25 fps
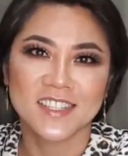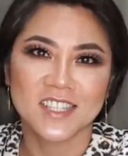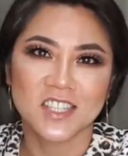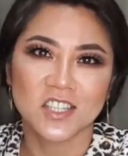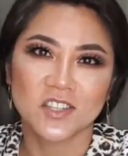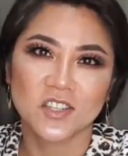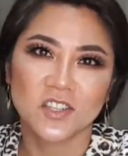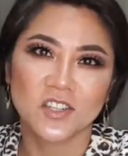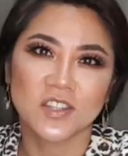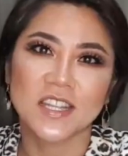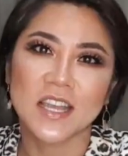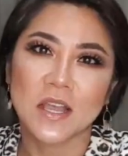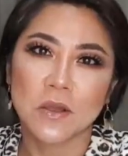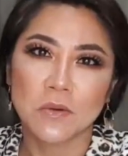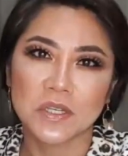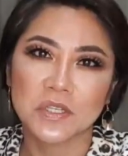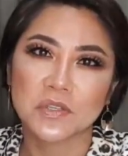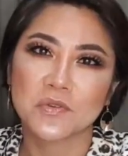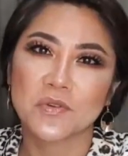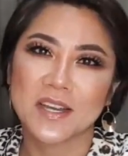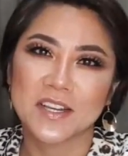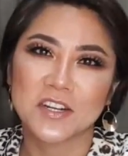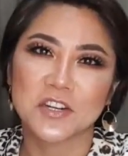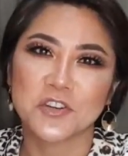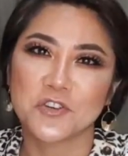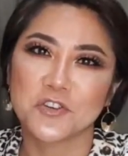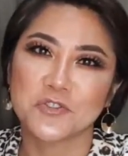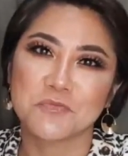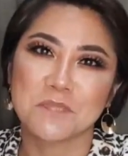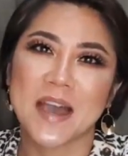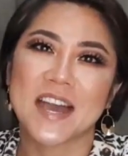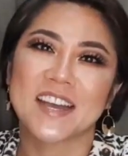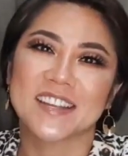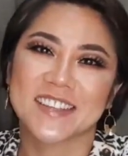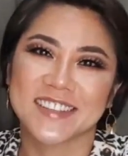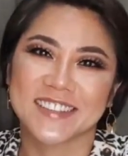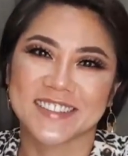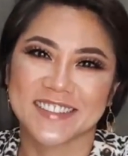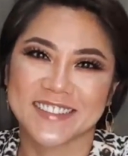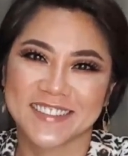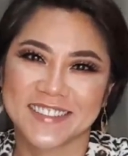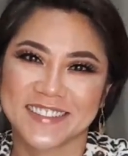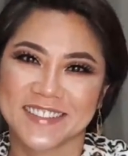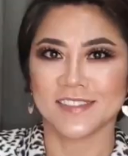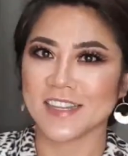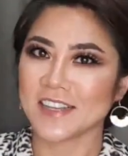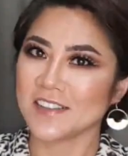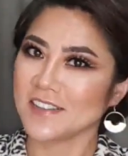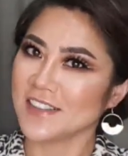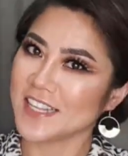so that was quite a good bargain.
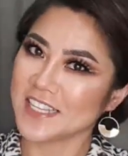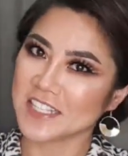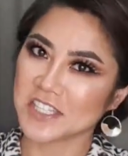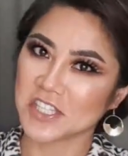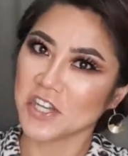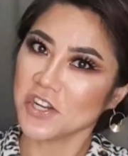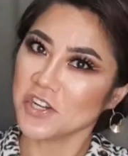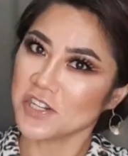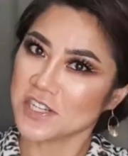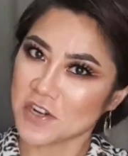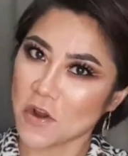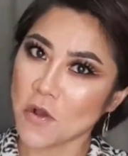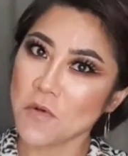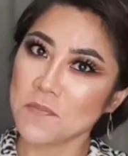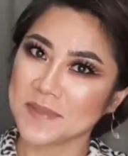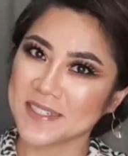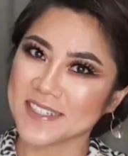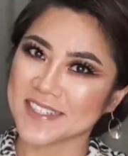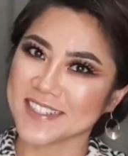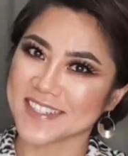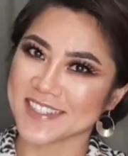Now let's go and open